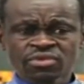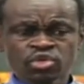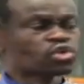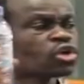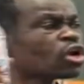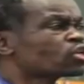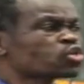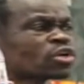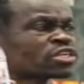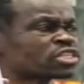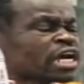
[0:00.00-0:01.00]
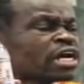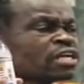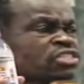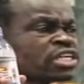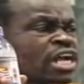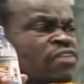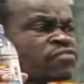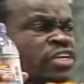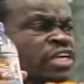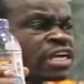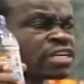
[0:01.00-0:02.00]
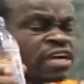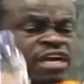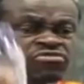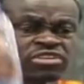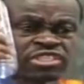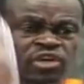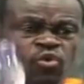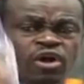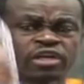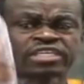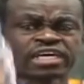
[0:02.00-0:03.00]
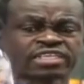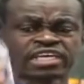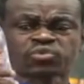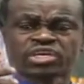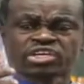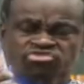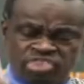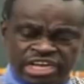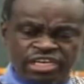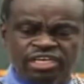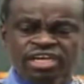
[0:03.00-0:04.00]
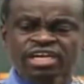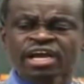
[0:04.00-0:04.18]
You go to hotels in African countries, the water that we drink